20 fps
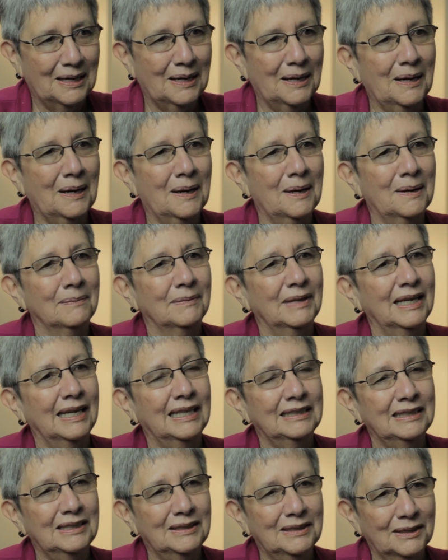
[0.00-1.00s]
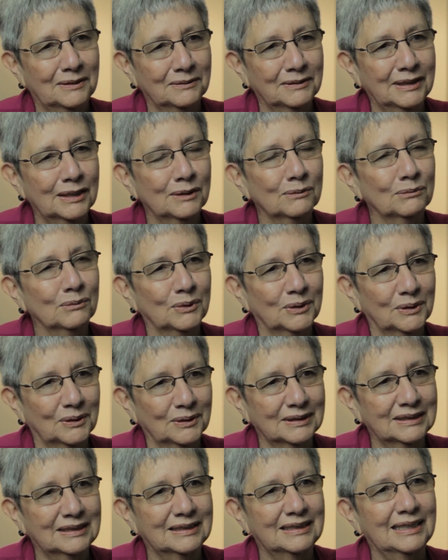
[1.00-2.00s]
Um, and you know, their
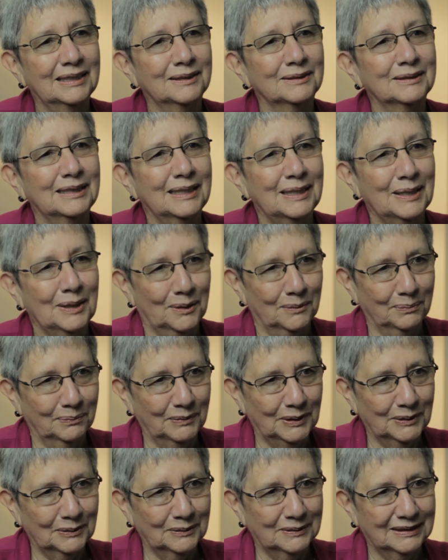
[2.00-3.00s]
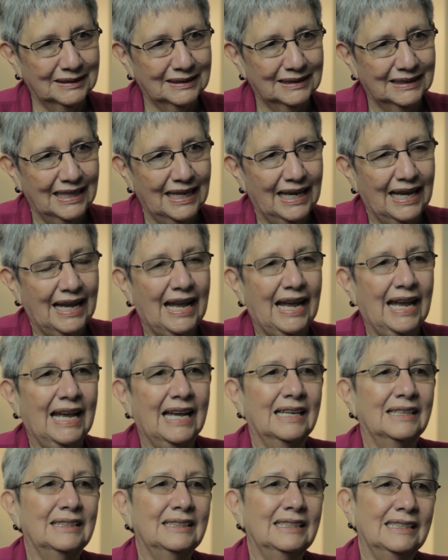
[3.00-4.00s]
role is there to help you.
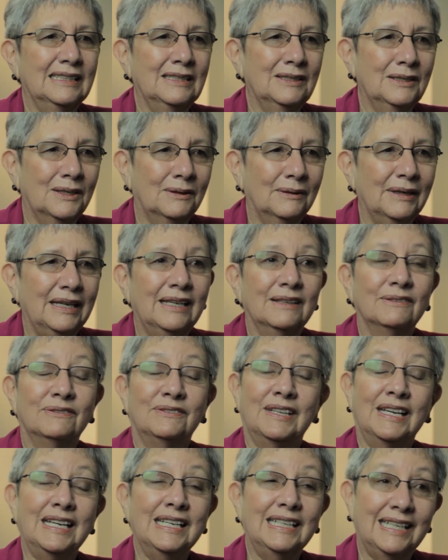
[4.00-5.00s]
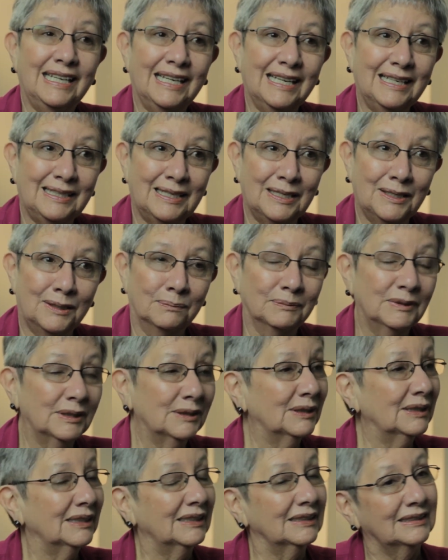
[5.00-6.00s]
And you know, if they can't help, they're
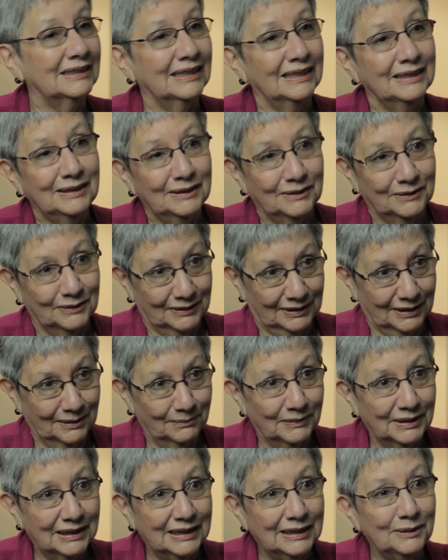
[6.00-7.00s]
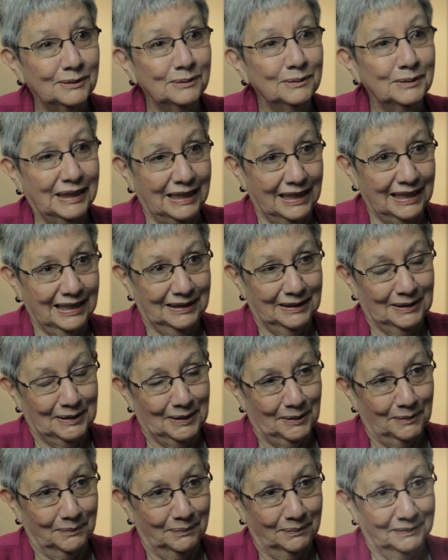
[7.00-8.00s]
going to send you to somebody who can
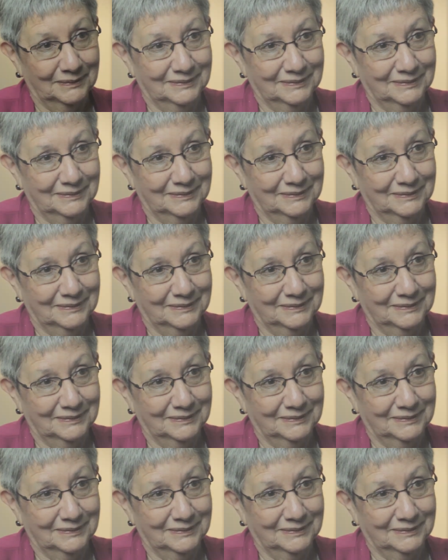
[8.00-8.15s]
help.